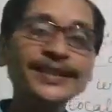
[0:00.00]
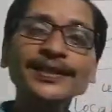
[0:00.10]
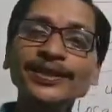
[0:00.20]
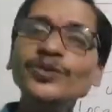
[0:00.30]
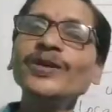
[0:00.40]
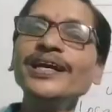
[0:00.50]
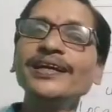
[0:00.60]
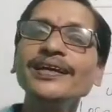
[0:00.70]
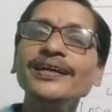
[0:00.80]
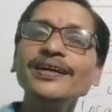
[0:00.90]

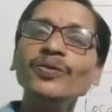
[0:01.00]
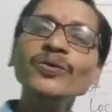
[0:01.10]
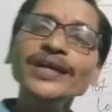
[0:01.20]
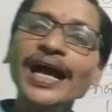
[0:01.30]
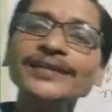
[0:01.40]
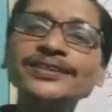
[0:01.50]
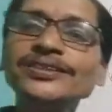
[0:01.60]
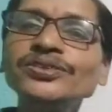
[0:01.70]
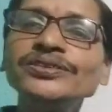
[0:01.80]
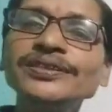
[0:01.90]
today we
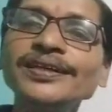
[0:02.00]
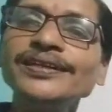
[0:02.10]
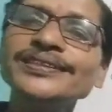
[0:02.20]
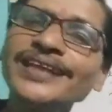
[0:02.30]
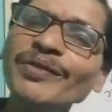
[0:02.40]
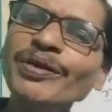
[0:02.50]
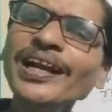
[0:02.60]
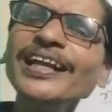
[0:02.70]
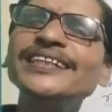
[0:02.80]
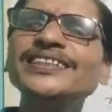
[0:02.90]
understood several
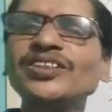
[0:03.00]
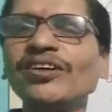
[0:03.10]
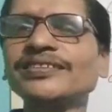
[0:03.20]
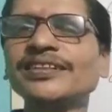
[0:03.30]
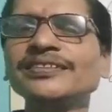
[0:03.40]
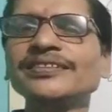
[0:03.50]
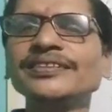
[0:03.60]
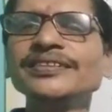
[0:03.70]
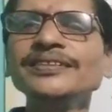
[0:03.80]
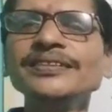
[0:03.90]
instructions
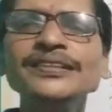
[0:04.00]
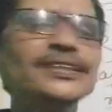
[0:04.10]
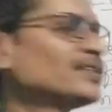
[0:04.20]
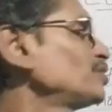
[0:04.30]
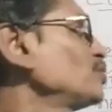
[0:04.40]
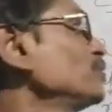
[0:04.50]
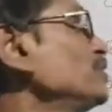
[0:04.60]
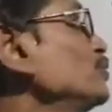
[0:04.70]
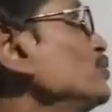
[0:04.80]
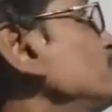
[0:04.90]
to
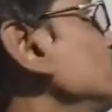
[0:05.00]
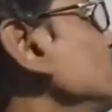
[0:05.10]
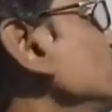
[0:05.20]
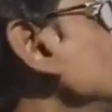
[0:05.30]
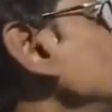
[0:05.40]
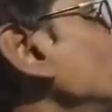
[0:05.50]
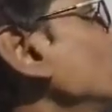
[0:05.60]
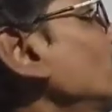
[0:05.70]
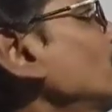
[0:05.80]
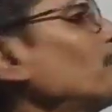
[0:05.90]
use
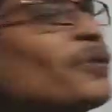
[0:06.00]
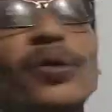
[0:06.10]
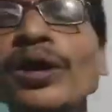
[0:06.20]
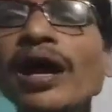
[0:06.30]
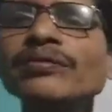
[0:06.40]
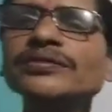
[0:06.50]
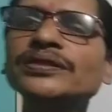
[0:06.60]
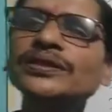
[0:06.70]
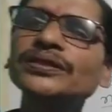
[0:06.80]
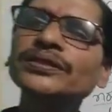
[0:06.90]
pronouns
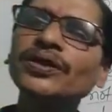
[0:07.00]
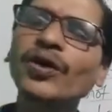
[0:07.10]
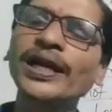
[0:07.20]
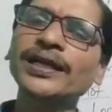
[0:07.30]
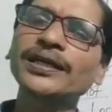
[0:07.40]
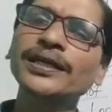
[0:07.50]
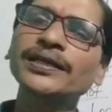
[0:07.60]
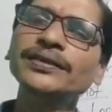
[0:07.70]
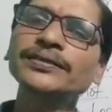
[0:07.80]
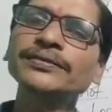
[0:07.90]
correctly.
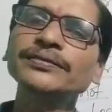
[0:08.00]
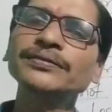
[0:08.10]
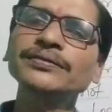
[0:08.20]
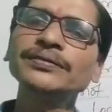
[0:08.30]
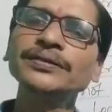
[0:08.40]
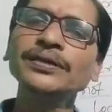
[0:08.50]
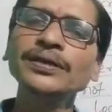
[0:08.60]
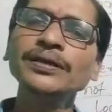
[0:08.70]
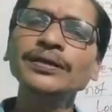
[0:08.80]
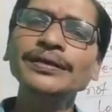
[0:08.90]

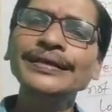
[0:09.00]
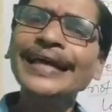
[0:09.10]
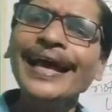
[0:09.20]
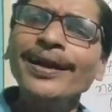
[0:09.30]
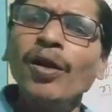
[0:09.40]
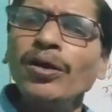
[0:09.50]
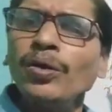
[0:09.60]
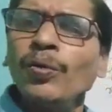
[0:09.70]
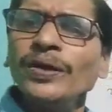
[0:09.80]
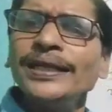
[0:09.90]
They are not
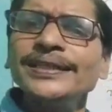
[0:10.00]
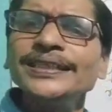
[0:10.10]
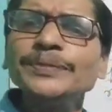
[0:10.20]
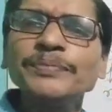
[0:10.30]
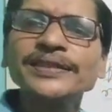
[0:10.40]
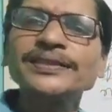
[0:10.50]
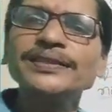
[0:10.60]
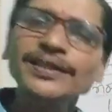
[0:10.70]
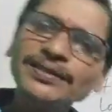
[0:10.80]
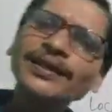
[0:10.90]
only this much.
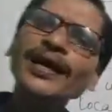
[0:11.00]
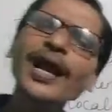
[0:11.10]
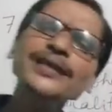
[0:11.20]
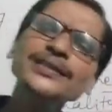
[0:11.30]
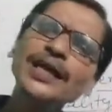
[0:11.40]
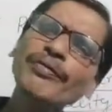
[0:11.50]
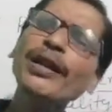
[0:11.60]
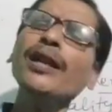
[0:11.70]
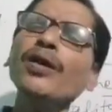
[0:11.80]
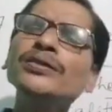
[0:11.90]
There are
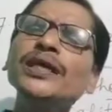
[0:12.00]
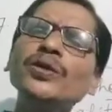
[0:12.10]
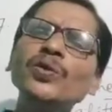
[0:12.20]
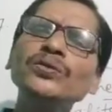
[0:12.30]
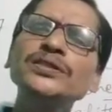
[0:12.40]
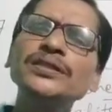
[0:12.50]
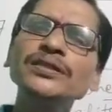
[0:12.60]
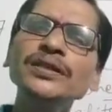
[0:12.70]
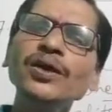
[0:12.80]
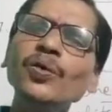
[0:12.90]
several other rules
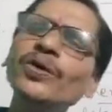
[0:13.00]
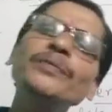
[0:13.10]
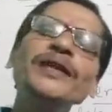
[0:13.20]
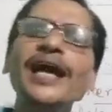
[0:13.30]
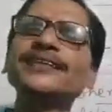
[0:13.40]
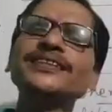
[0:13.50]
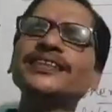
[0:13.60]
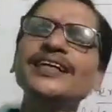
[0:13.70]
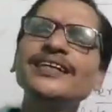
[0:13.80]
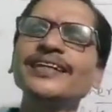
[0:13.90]
we will
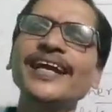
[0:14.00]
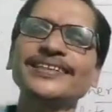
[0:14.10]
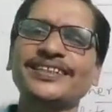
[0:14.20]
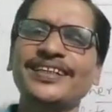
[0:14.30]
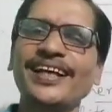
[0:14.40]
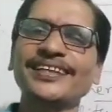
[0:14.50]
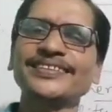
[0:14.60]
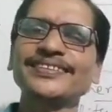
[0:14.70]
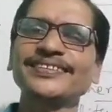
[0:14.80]
understand in next class.